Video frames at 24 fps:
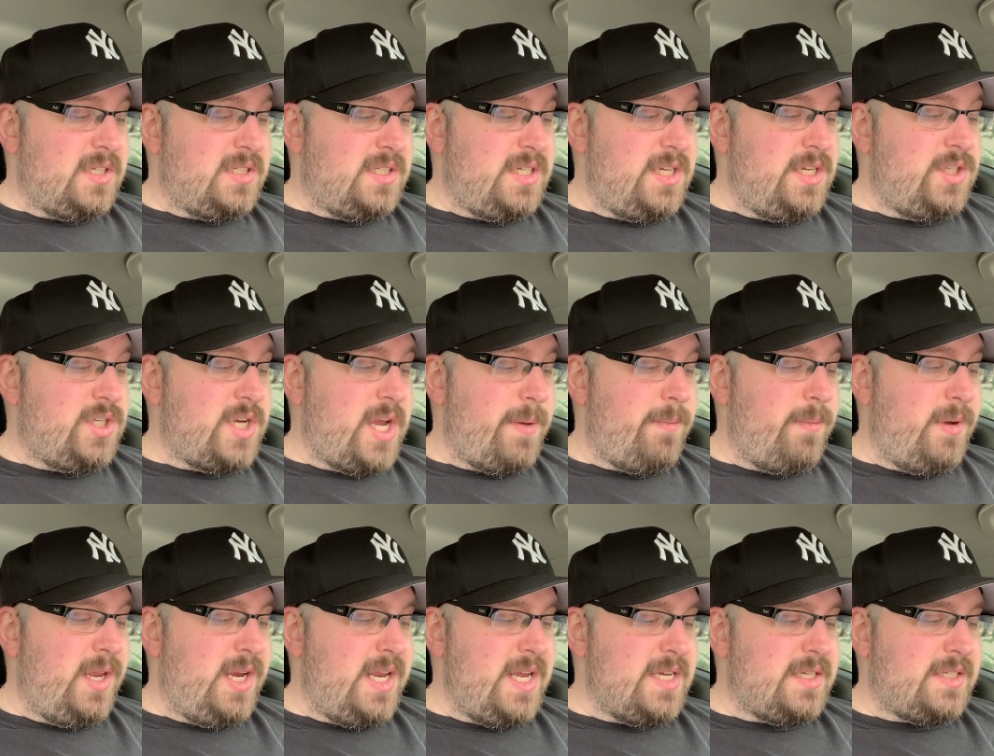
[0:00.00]
CJ
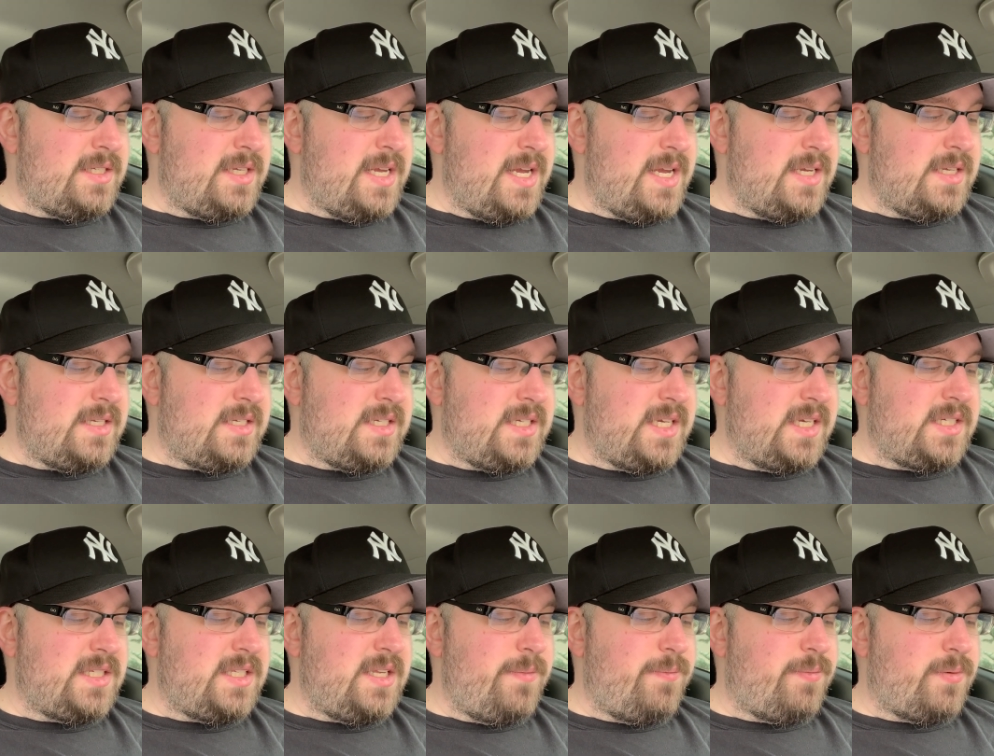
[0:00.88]
Media says
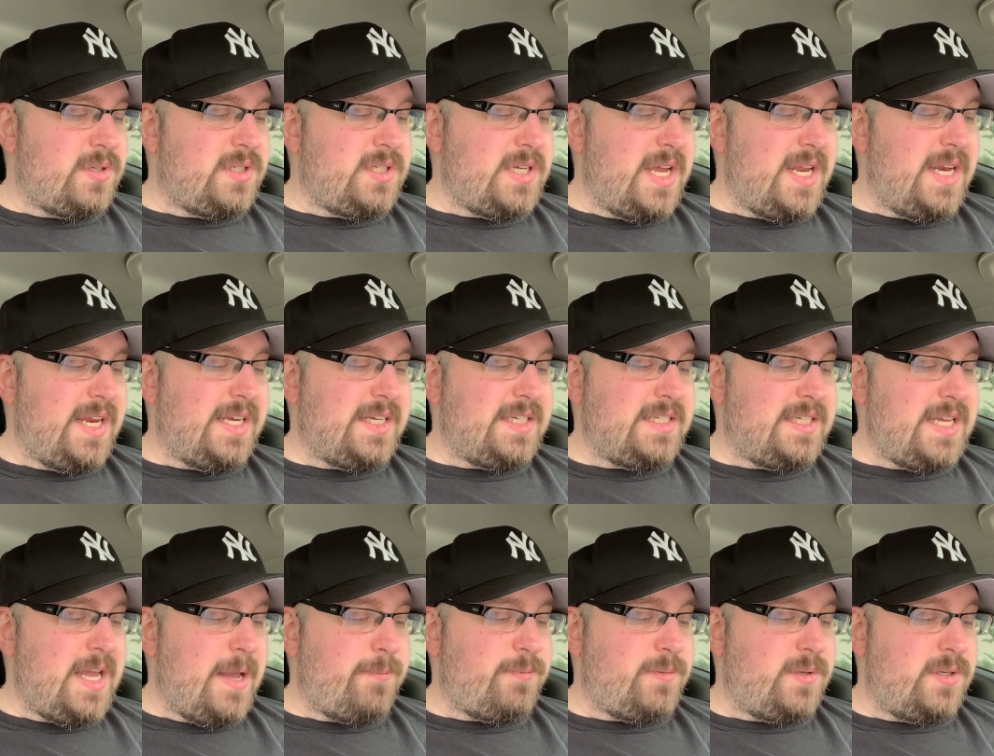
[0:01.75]
60%
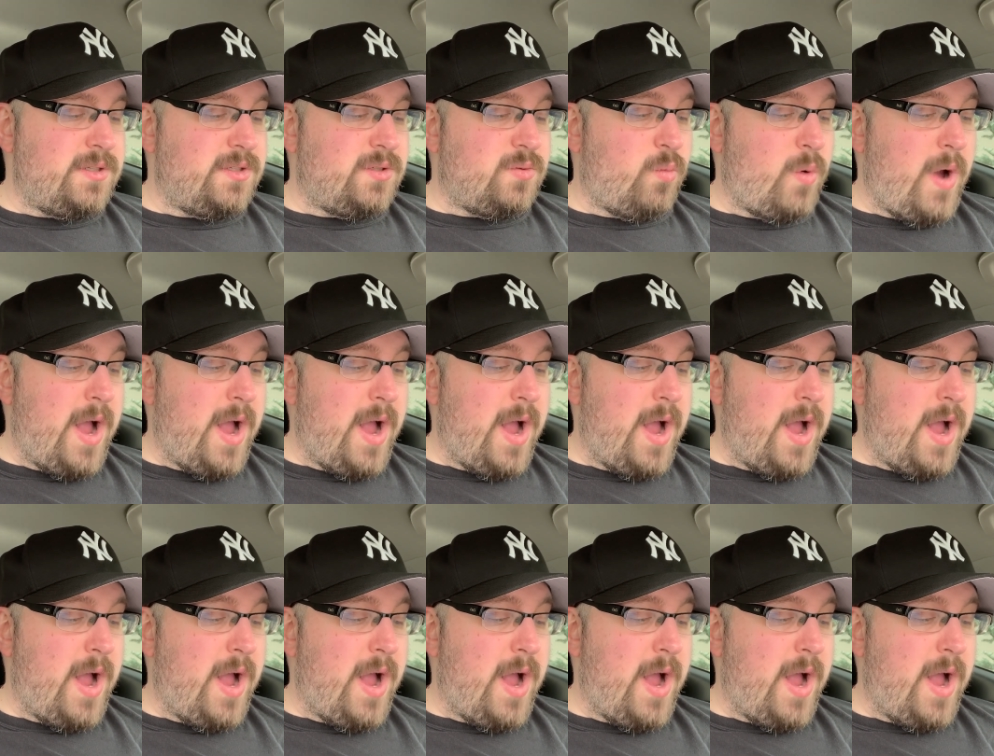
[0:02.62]
acceptance.